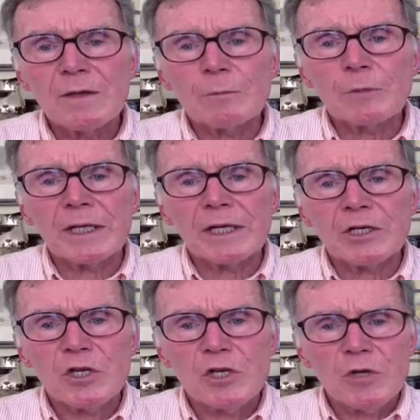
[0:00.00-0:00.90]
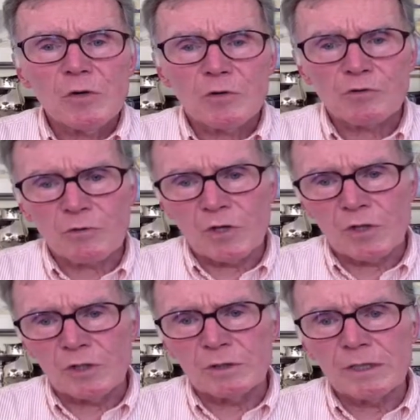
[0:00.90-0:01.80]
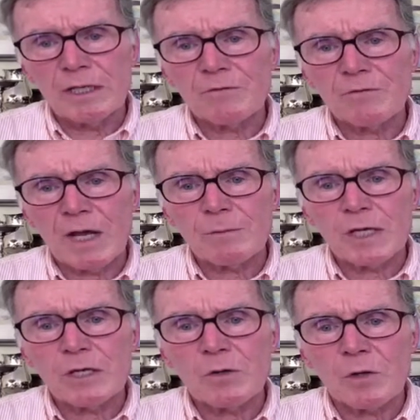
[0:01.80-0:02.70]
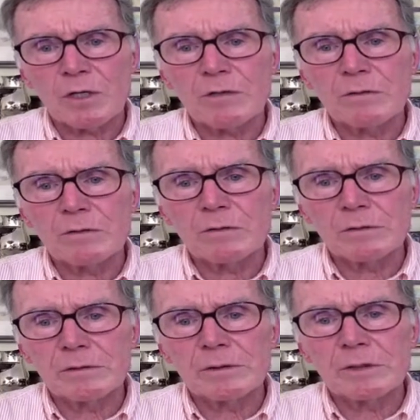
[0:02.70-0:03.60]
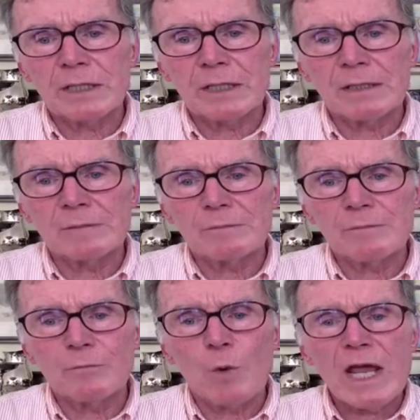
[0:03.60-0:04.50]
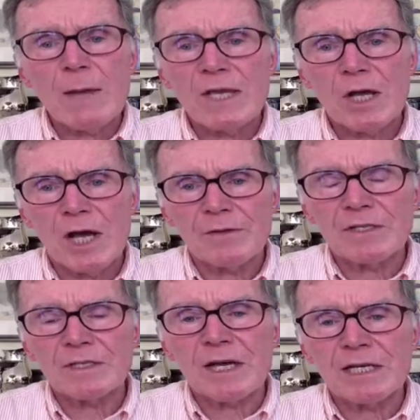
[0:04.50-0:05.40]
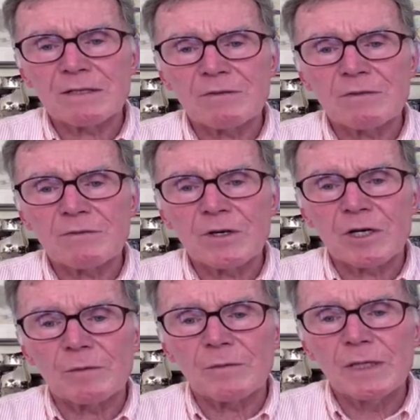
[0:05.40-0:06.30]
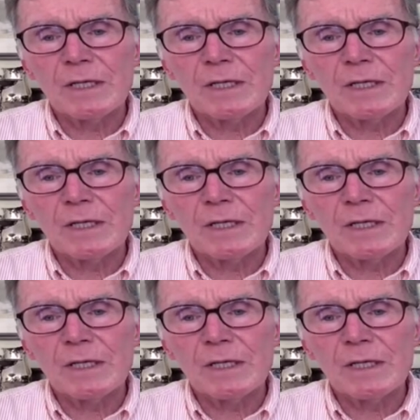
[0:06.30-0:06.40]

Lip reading: that play a huge role in family court, way beyond the size of the firm.